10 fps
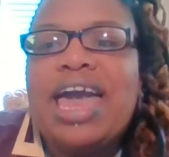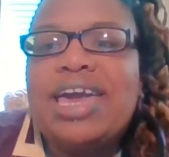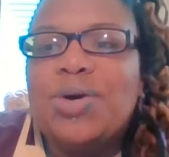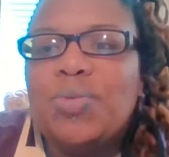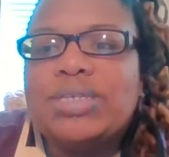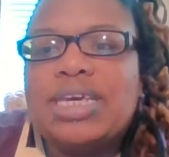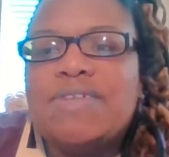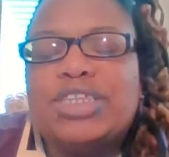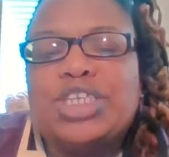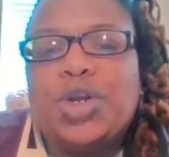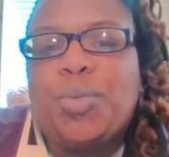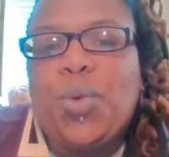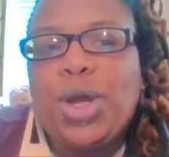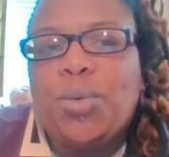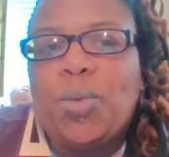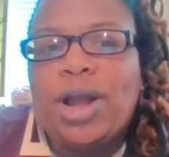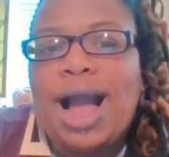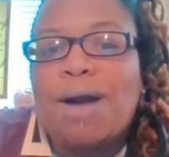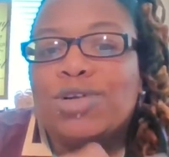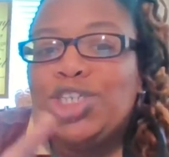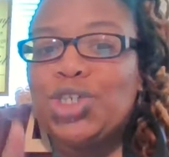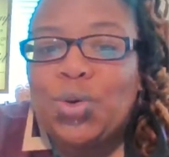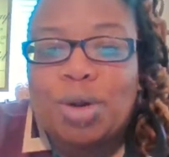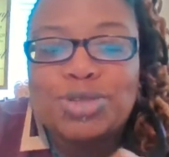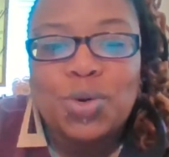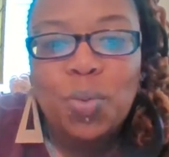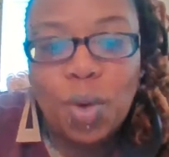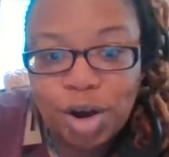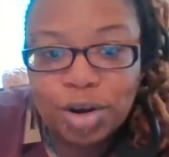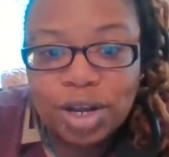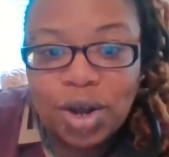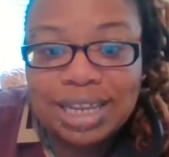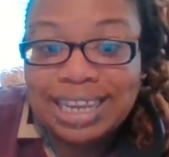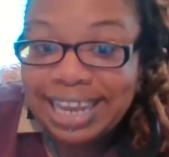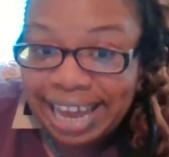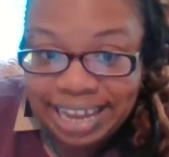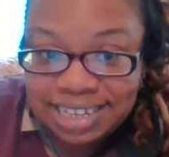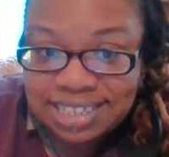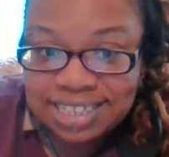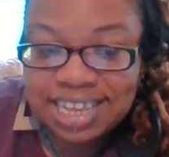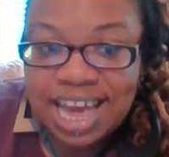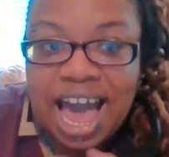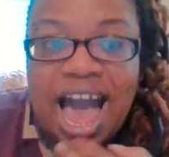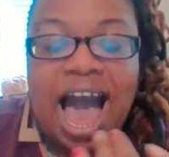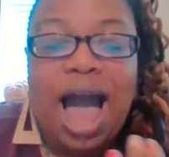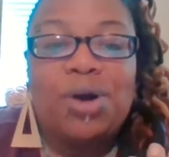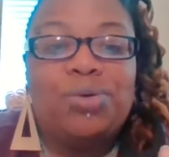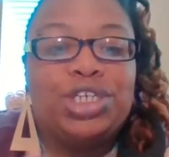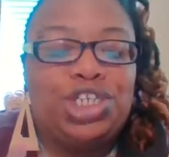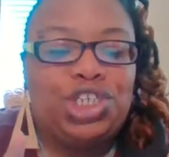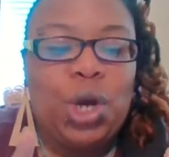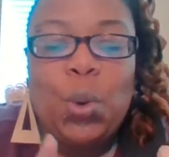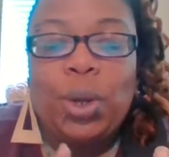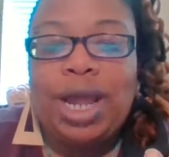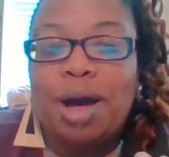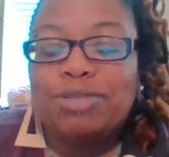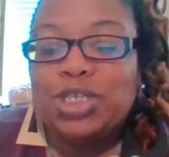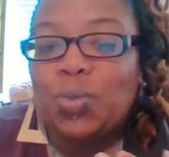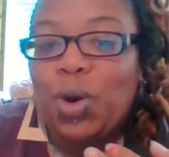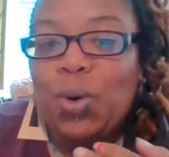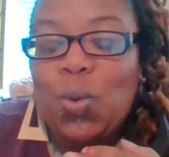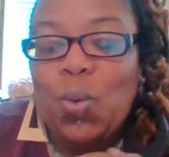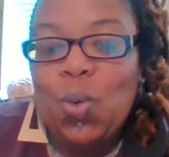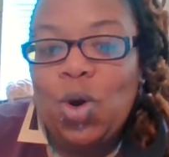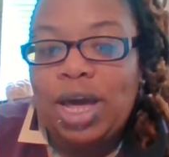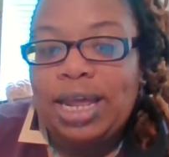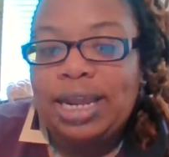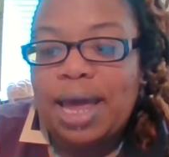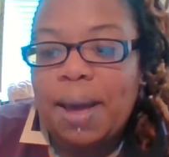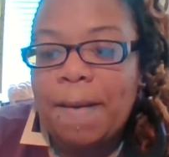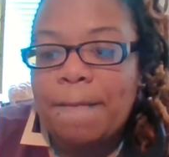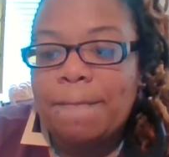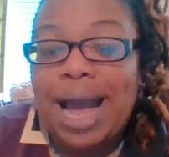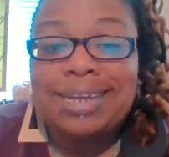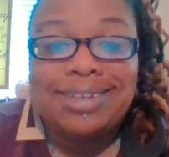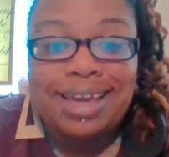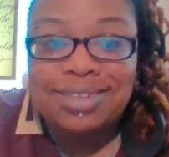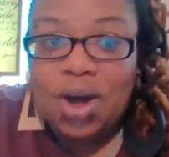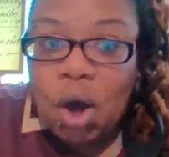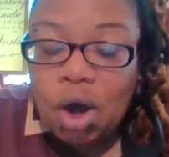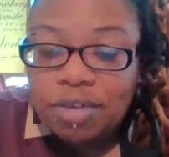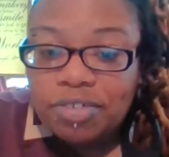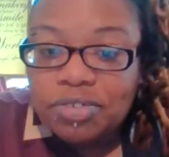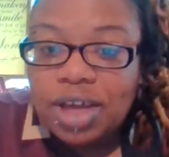it was even to the point where I was showing up to work late. I was showing up to work on my days off.